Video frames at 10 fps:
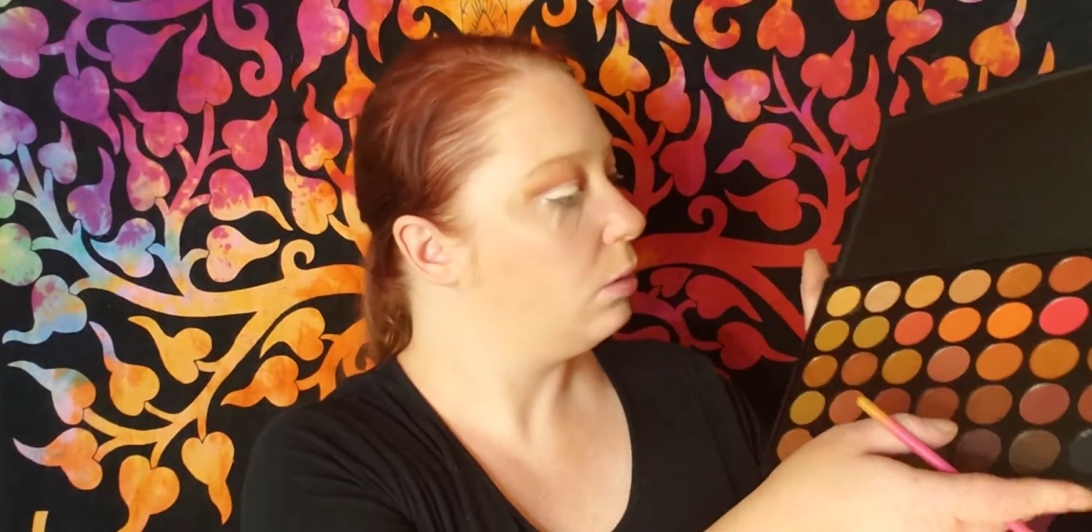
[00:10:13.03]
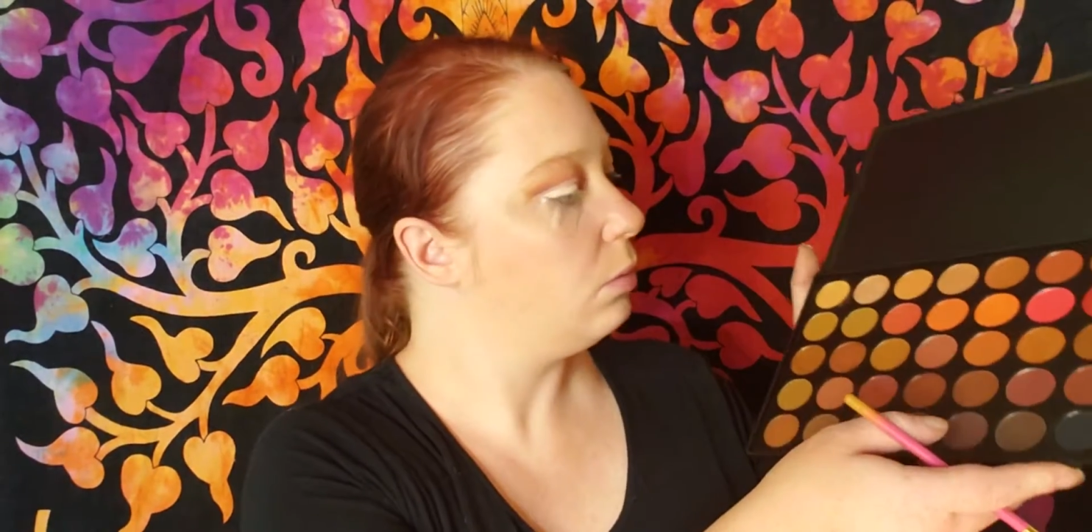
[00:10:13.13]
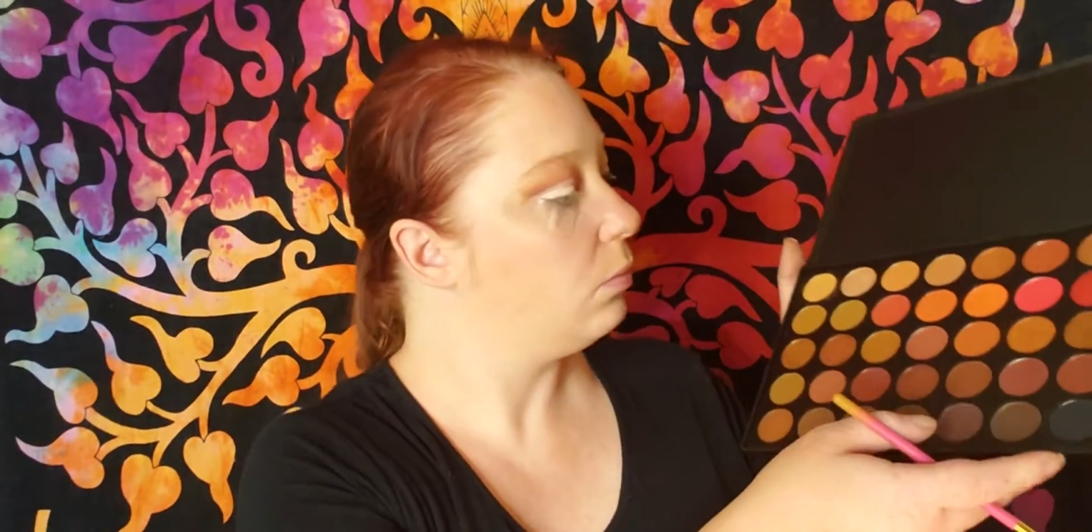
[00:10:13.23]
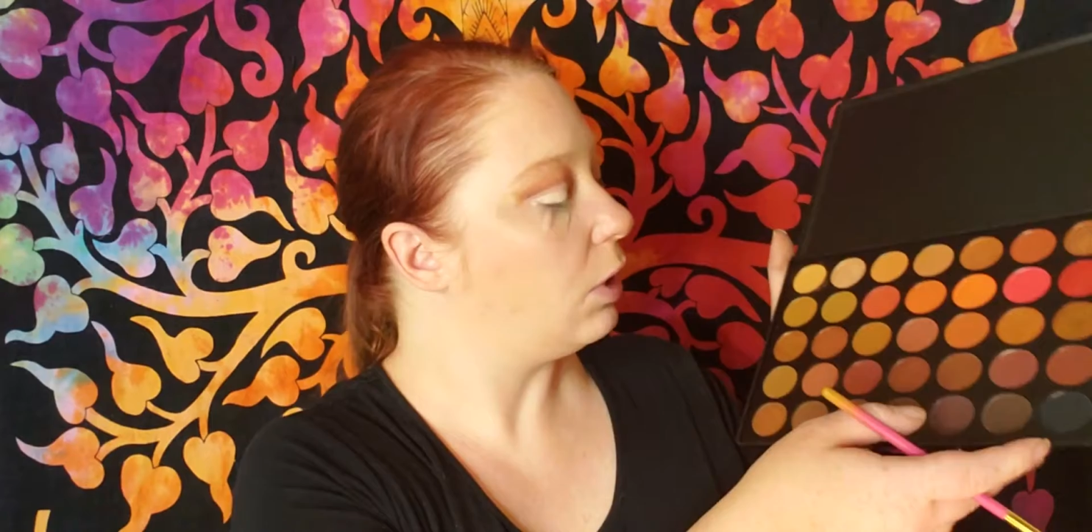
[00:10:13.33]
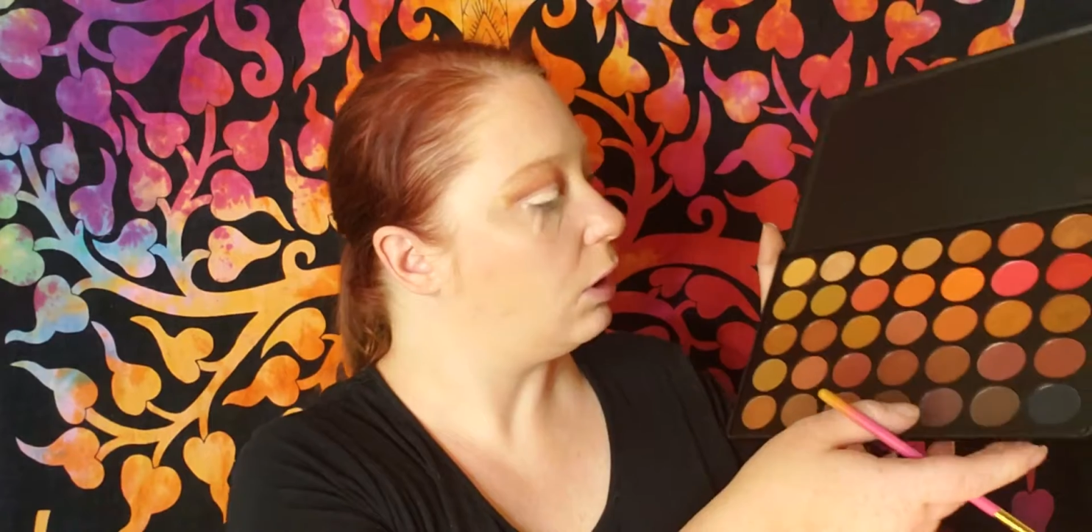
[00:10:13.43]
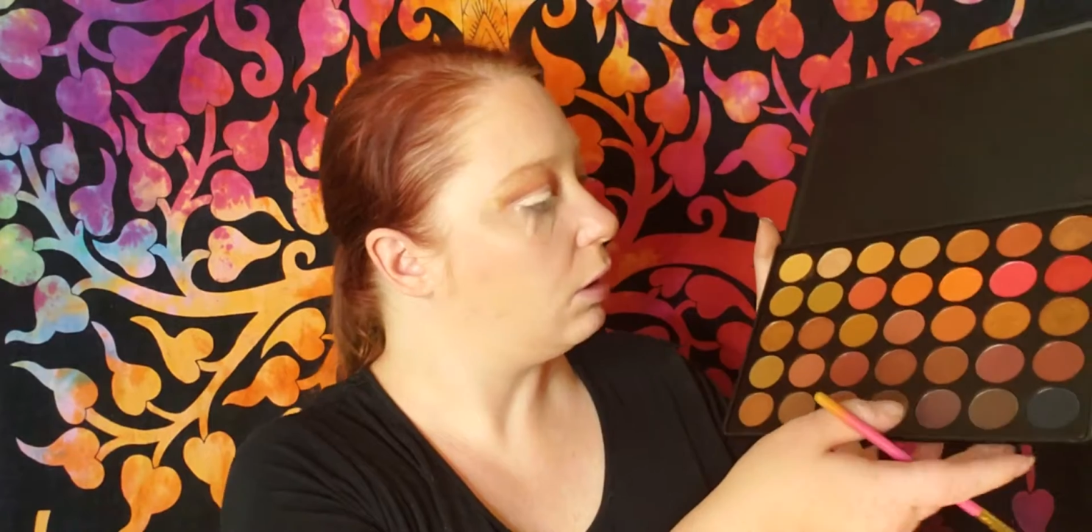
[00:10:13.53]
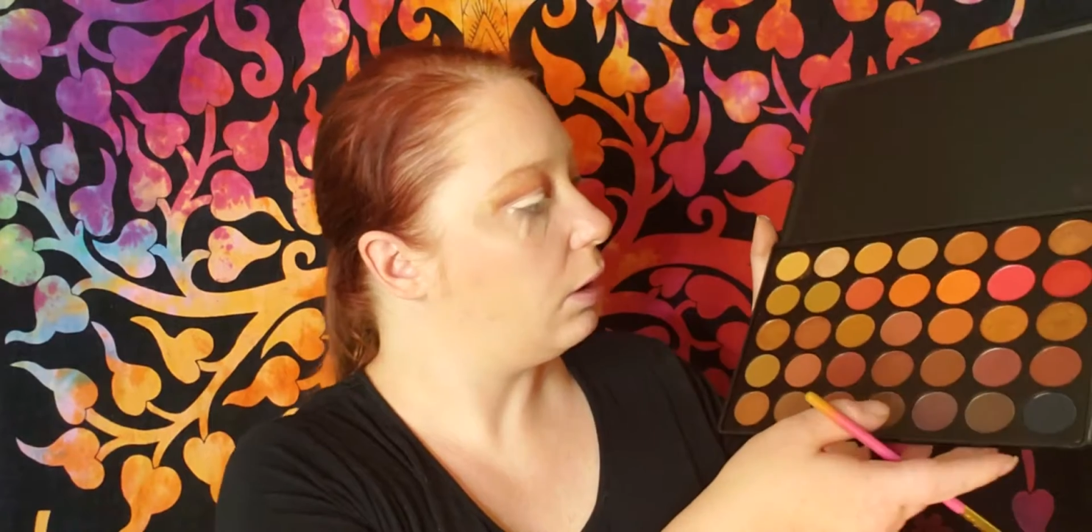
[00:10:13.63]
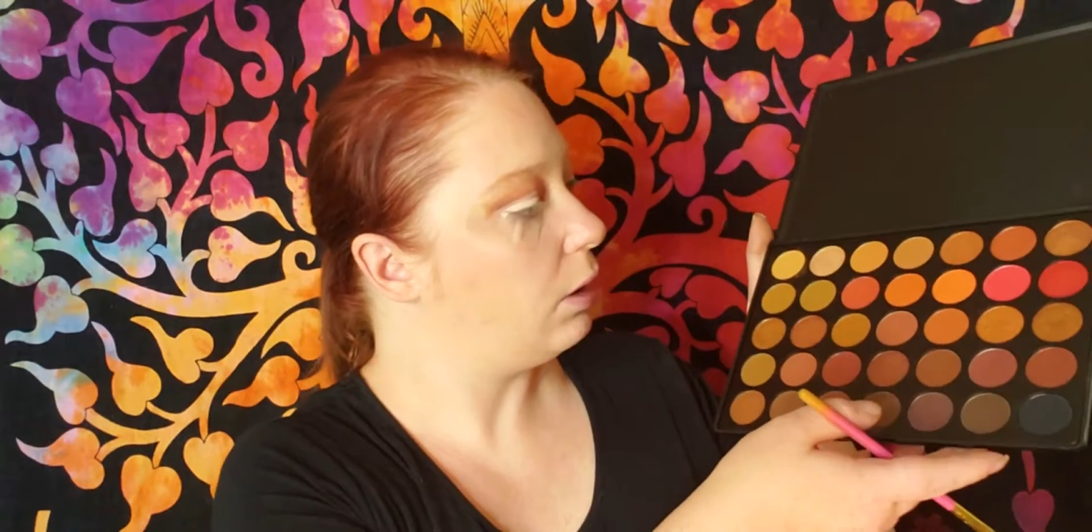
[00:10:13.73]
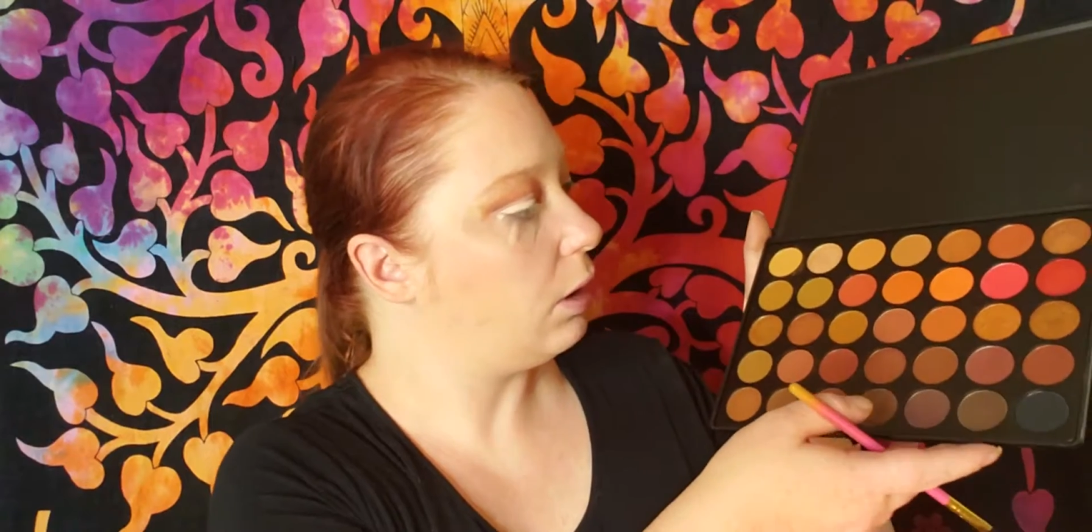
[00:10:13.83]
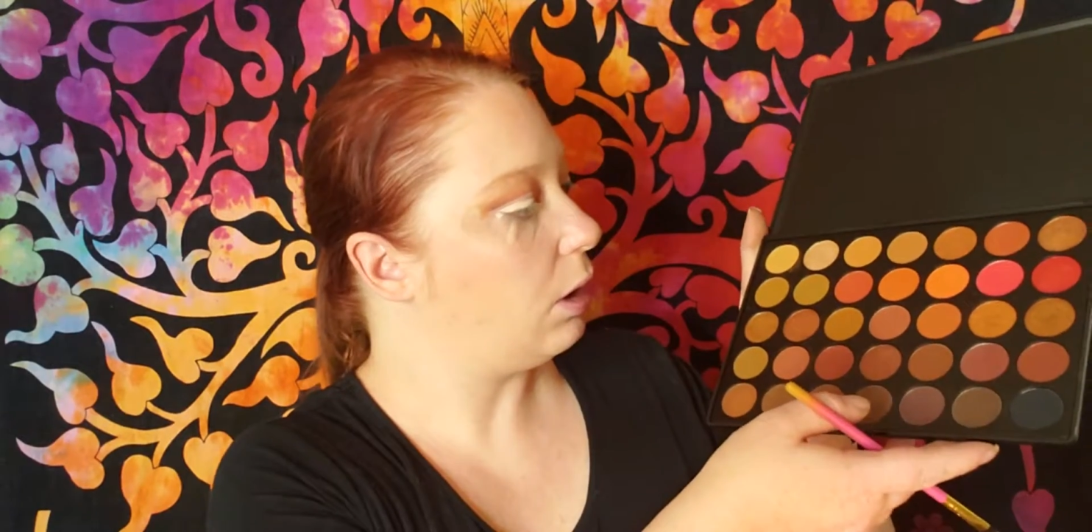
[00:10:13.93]
my
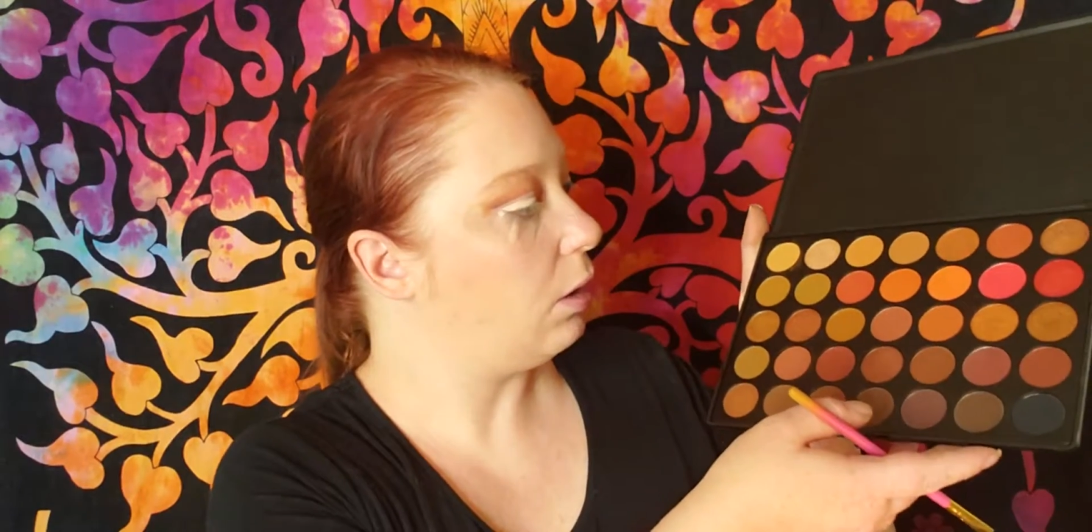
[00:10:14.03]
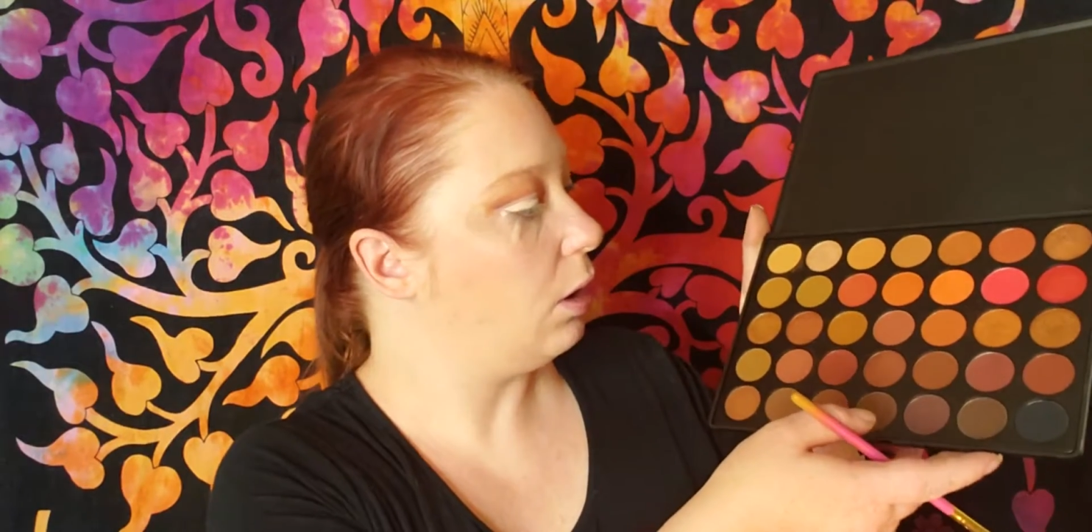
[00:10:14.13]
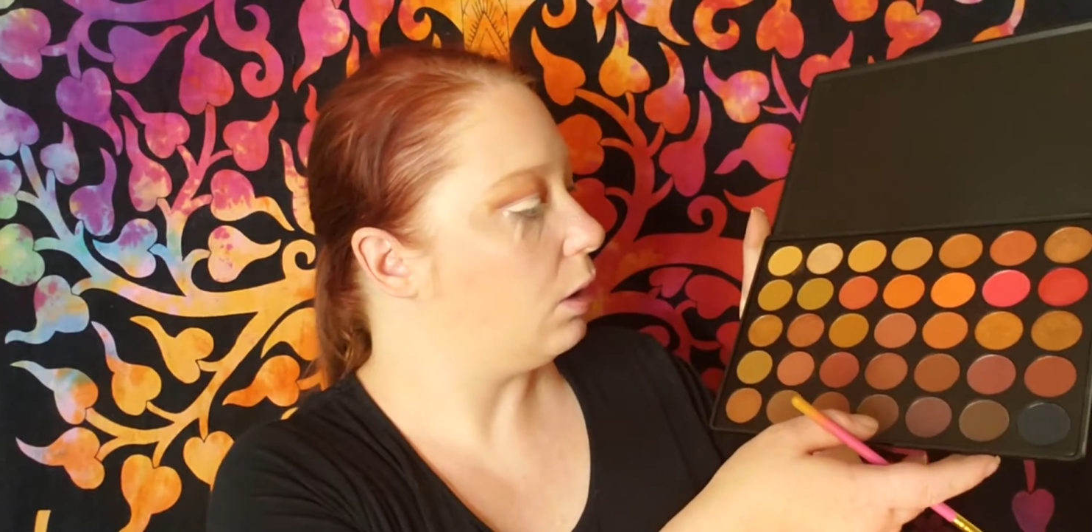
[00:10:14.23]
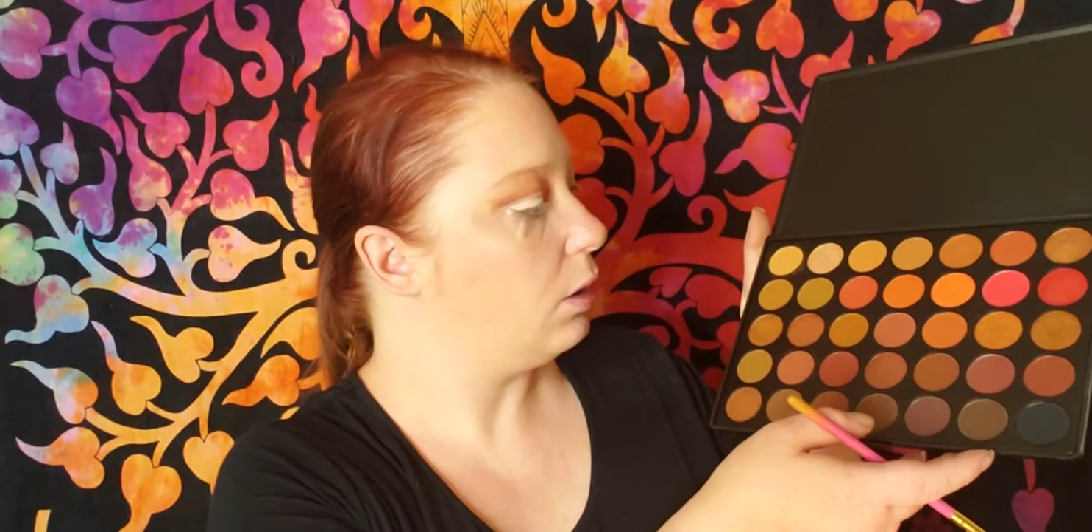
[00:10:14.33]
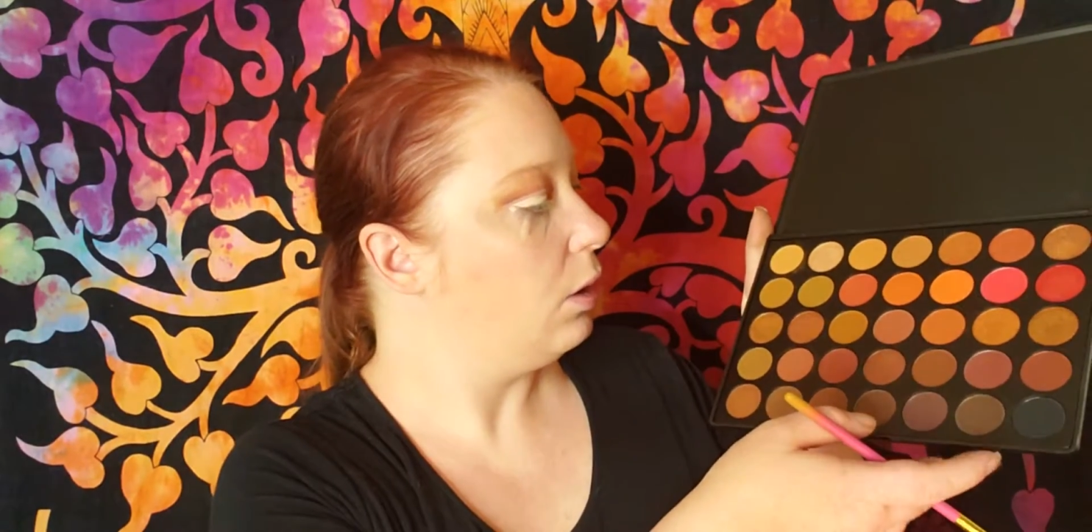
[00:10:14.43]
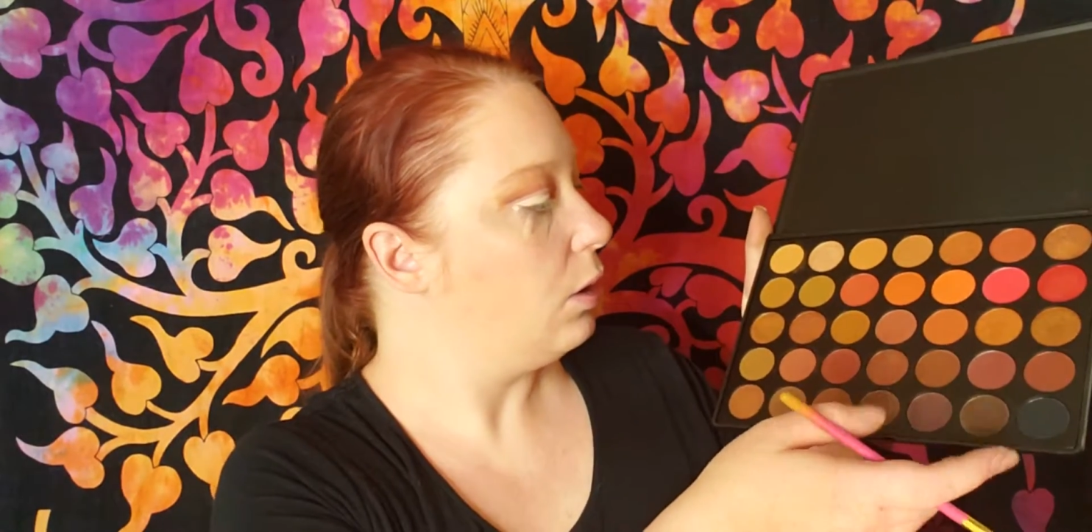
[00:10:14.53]
lid area.